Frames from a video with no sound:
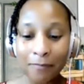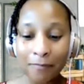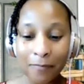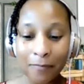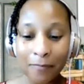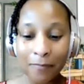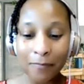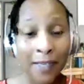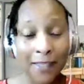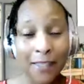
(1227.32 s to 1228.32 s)

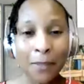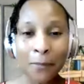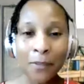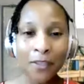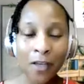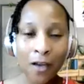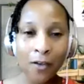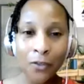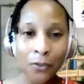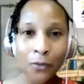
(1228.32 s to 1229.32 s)
was blessed to be able to
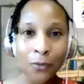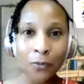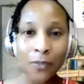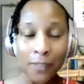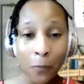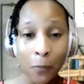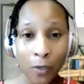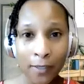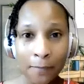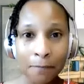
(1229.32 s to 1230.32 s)
talk to
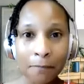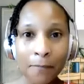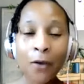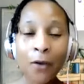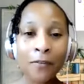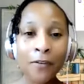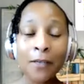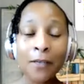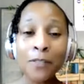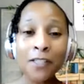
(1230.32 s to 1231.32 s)
someone However, he
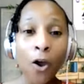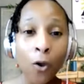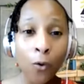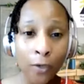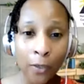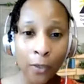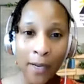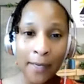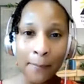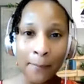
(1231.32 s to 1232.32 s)
was an older
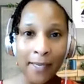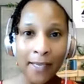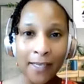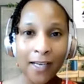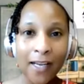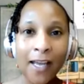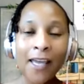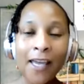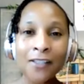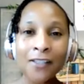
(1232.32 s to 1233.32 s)
white man.
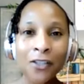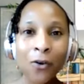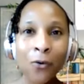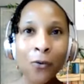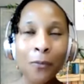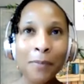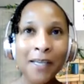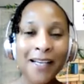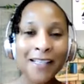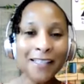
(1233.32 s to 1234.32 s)
And so,
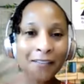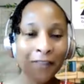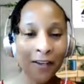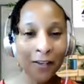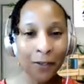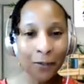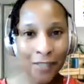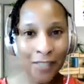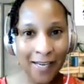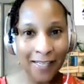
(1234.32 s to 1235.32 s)
because of the
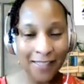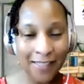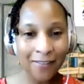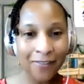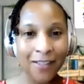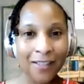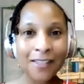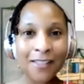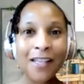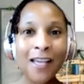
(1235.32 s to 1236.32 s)
huge age
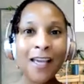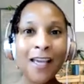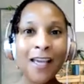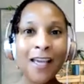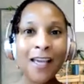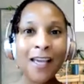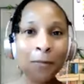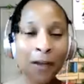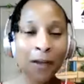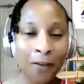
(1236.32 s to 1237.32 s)
difference and
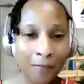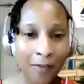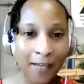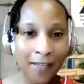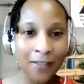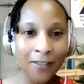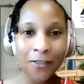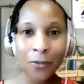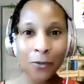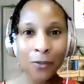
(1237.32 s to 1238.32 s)
some other
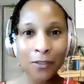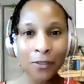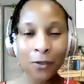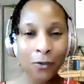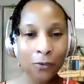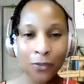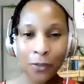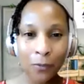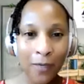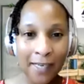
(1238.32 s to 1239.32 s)
factors due to, you know, to
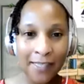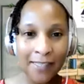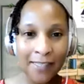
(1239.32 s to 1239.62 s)
race,